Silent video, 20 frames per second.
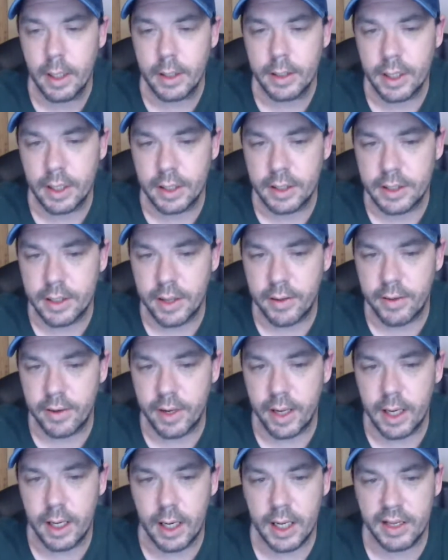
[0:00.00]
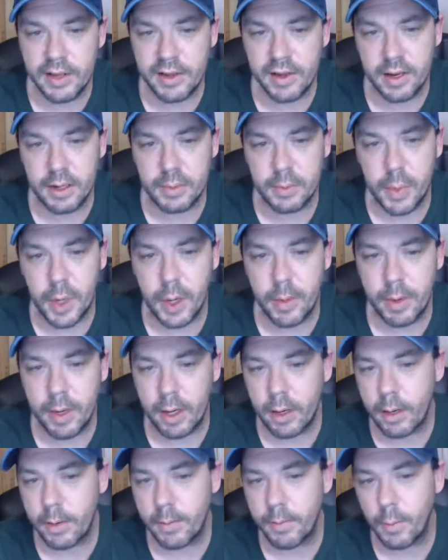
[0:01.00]
just the other day, and he said he's probably
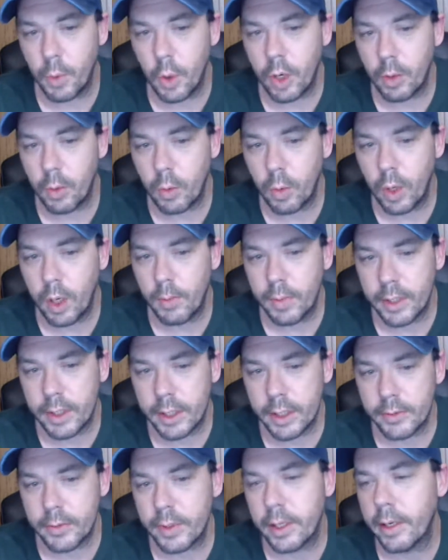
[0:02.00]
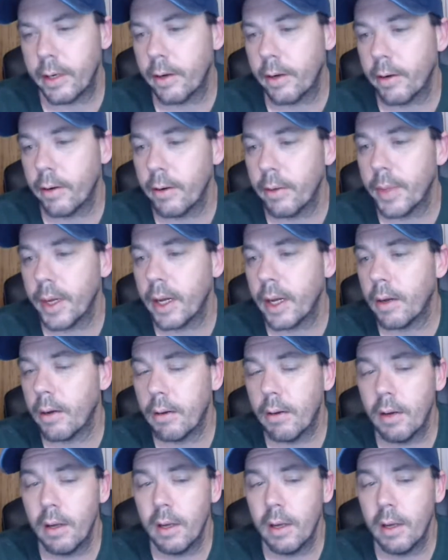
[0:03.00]
heard more than one, but this one he heard about,